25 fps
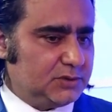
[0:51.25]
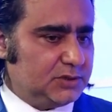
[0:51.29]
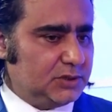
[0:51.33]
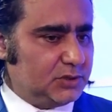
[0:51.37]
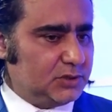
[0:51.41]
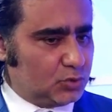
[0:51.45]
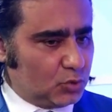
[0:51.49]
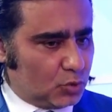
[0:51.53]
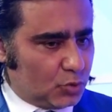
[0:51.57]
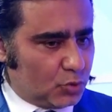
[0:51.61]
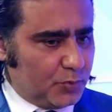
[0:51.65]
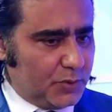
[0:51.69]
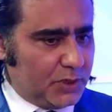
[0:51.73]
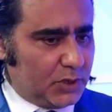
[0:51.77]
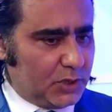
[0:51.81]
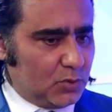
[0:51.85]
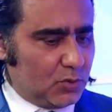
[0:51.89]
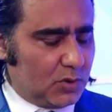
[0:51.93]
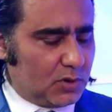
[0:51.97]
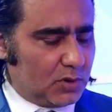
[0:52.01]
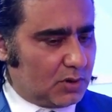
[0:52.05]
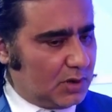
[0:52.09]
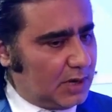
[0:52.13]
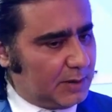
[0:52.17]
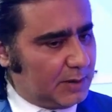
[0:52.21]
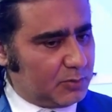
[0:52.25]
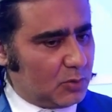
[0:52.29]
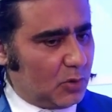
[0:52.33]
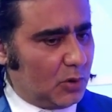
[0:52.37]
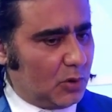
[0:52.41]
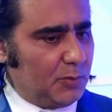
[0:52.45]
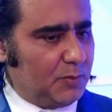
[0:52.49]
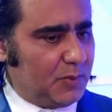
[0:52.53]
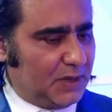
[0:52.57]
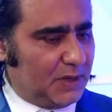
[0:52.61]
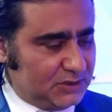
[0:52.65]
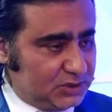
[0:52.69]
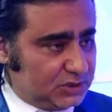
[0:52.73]
she took me to a club
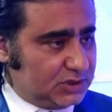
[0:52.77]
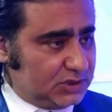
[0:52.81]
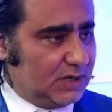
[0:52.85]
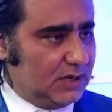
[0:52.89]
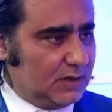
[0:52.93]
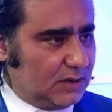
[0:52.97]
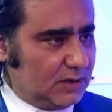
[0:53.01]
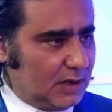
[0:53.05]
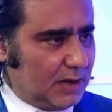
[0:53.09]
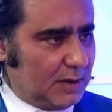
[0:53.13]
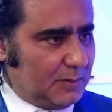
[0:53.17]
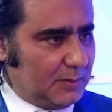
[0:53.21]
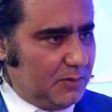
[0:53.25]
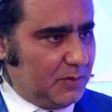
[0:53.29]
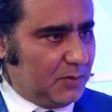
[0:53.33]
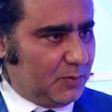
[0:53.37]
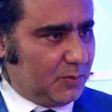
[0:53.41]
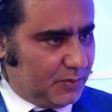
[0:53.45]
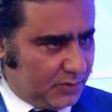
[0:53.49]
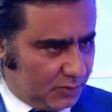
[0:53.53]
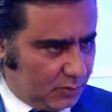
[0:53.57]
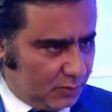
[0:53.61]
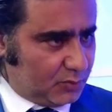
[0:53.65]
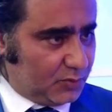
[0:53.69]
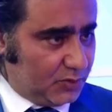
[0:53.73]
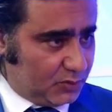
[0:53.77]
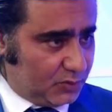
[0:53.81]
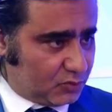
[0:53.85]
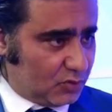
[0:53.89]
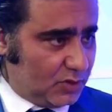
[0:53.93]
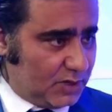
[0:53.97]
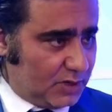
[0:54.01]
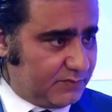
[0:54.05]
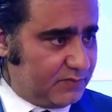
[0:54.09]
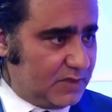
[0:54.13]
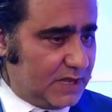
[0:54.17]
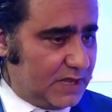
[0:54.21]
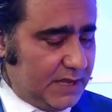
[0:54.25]
called Panchil Club, because we used
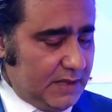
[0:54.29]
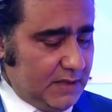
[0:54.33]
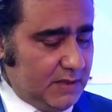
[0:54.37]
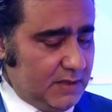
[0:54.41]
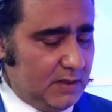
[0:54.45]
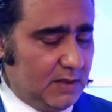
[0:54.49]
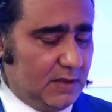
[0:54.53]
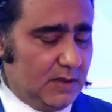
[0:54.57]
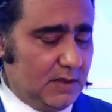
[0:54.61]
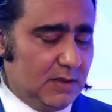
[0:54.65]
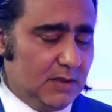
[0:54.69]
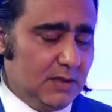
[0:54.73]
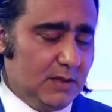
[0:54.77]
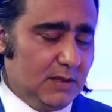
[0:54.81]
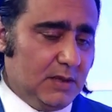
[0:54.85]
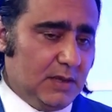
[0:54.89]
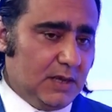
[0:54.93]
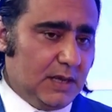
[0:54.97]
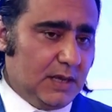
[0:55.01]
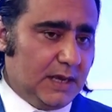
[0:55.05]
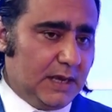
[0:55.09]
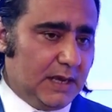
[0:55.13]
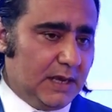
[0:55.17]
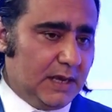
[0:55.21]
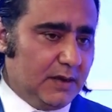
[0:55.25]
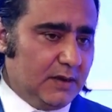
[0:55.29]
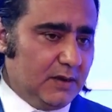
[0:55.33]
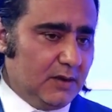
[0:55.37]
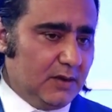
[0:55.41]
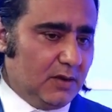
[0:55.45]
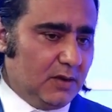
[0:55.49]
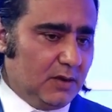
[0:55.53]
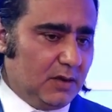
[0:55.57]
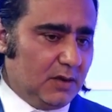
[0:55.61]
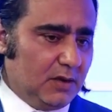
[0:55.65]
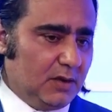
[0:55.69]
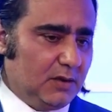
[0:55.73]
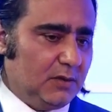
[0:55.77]
to live there. And
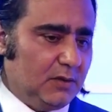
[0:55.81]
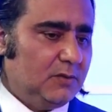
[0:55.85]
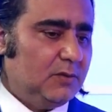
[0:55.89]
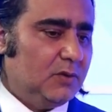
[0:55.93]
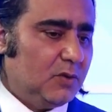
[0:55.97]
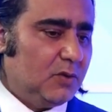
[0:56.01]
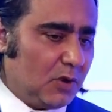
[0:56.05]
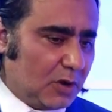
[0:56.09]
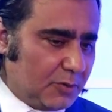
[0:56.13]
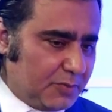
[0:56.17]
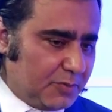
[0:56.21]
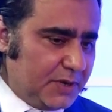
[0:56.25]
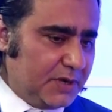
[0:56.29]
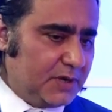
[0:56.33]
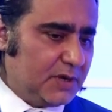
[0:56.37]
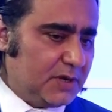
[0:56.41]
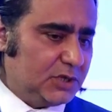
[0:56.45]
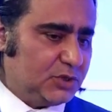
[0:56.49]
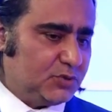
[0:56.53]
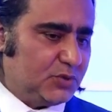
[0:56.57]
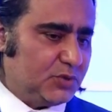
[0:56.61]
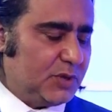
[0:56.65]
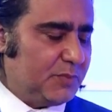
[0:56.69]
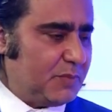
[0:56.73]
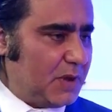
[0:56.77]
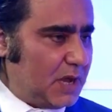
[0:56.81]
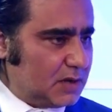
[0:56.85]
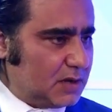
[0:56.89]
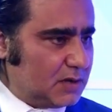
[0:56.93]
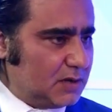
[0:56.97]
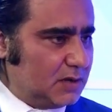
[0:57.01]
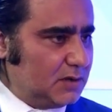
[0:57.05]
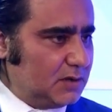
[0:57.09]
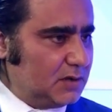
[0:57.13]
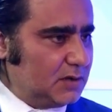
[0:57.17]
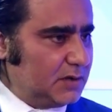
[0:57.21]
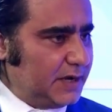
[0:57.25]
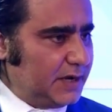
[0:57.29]
got me in touch with a
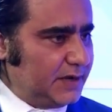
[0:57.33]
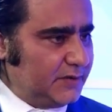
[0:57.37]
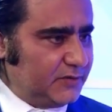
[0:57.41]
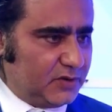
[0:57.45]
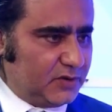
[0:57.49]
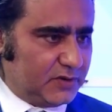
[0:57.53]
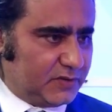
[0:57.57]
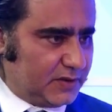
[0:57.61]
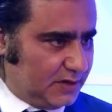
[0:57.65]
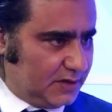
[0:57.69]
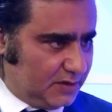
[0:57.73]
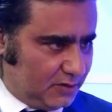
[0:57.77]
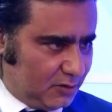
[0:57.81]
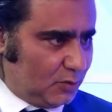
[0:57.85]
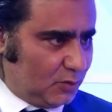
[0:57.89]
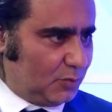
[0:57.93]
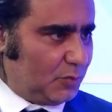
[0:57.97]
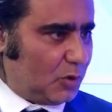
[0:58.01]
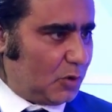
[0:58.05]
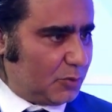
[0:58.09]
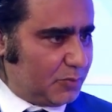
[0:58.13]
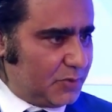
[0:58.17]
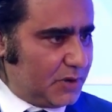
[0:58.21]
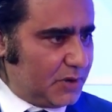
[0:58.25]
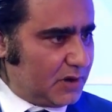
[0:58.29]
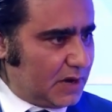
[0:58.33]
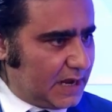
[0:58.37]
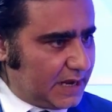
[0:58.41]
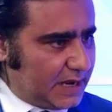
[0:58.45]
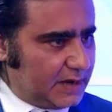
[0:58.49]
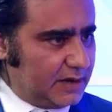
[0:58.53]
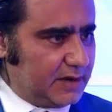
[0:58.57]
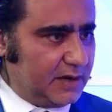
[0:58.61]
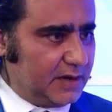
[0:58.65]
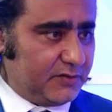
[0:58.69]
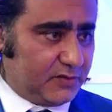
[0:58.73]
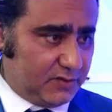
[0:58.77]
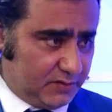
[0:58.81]
marker, and she said, you know, bought me a
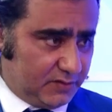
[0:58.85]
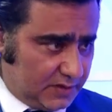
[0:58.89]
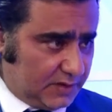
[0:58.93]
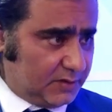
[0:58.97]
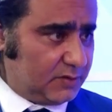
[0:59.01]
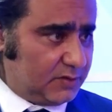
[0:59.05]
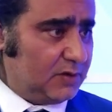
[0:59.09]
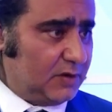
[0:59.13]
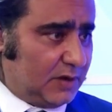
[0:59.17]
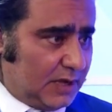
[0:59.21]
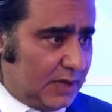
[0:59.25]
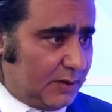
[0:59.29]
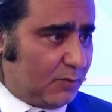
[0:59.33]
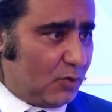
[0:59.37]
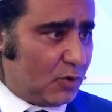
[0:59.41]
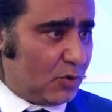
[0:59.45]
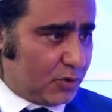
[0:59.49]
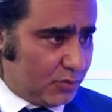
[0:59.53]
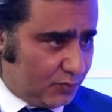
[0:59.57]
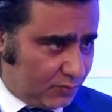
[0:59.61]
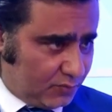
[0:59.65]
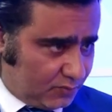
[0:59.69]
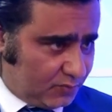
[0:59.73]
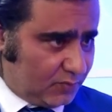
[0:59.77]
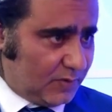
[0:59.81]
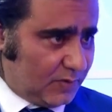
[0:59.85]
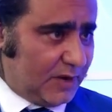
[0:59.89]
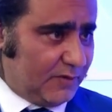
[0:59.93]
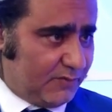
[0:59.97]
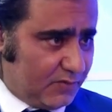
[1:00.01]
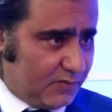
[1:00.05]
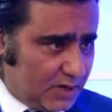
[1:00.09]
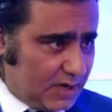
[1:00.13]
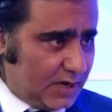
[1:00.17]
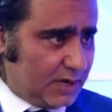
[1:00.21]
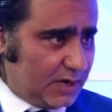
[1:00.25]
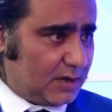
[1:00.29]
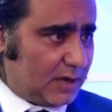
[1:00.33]
racket, and she said, I want you
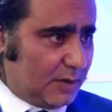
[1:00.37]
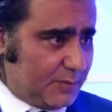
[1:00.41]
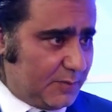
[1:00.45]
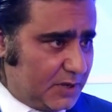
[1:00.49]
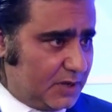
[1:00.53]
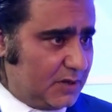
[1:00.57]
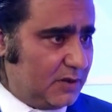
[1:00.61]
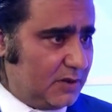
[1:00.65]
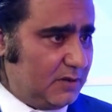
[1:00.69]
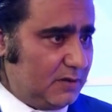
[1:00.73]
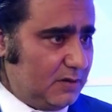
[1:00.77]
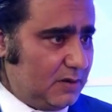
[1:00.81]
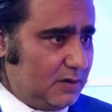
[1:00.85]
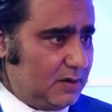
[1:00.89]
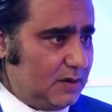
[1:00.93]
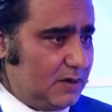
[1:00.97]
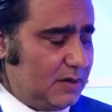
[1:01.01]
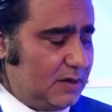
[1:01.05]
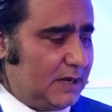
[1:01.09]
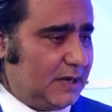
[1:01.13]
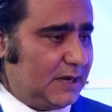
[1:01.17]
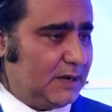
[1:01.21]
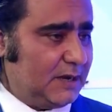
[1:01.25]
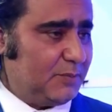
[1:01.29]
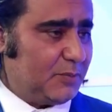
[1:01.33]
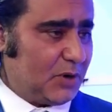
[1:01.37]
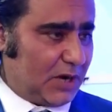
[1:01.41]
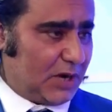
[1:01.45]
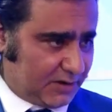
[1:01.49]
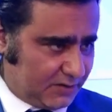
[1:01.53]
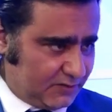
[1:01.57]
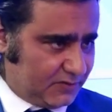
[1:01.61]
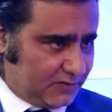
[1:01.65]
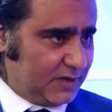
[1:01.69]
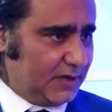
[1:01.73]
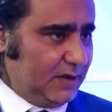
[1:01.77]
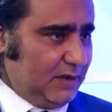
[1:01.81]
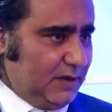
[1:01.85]
every day coming here and
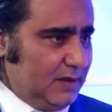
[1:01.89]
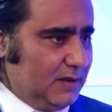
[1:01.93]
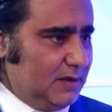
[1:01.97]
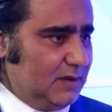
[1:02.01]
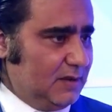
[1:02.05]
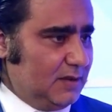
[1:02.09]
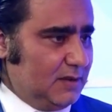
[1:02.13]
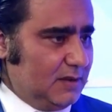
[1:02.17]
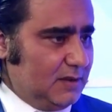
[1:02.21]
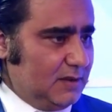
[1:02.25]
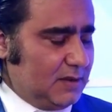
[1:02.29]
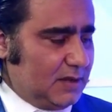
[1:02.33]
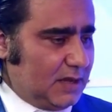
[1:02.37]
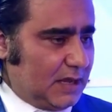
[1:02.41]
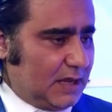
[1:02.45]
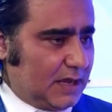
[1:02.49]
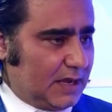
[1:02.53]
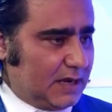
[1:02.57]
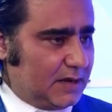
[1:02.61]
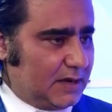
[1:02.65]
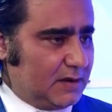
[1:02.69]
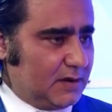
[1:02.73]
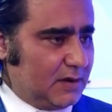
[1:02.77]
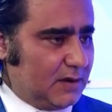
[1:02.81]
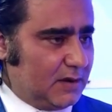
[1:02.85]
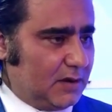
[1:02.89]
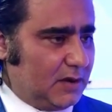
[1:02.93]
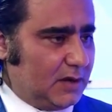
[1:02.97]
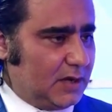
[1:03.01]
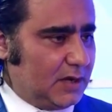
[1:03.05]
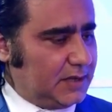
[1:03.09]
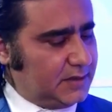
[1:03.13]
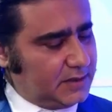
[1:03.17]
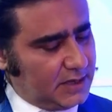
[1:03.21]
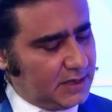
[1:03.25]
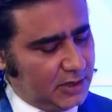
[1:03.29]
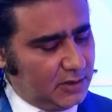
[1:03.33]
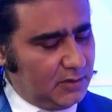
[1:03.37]
practicing,
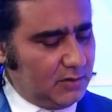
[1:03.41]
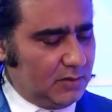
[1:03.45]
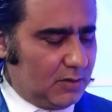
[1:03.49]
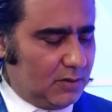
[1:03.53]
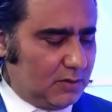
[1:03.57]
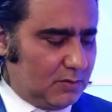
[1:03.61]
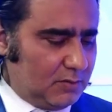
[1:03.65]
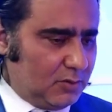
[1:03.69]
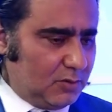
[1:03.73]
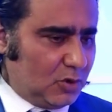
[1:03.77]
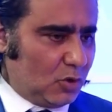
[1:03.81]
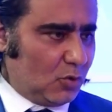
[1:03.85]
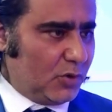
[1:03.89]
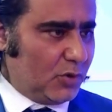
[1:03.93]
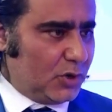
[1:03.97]
and then, you